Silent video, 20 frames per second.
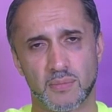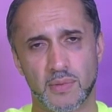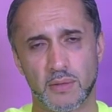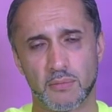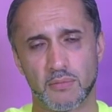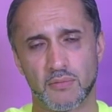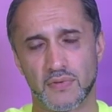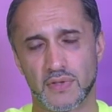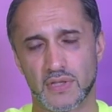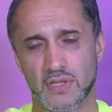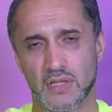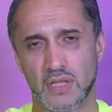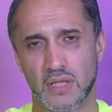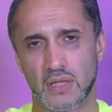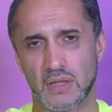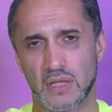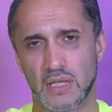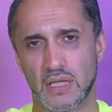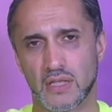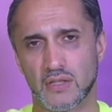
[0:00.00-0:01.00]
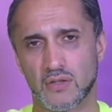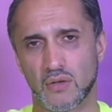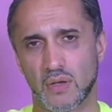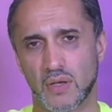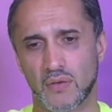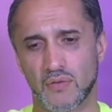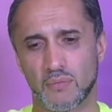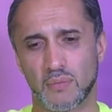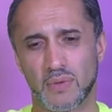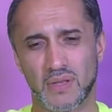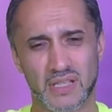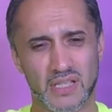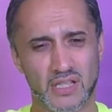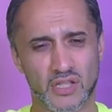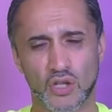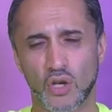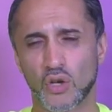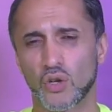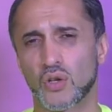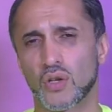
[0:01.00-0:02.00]
of people visiting the e-zone every month it's
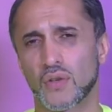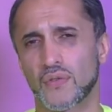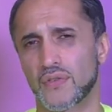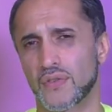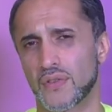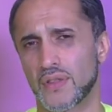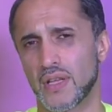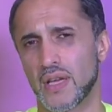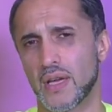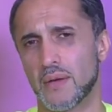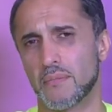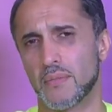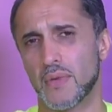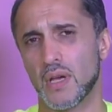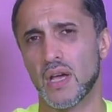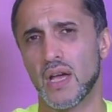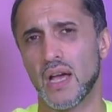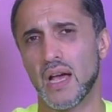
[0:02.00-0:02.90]
so good for them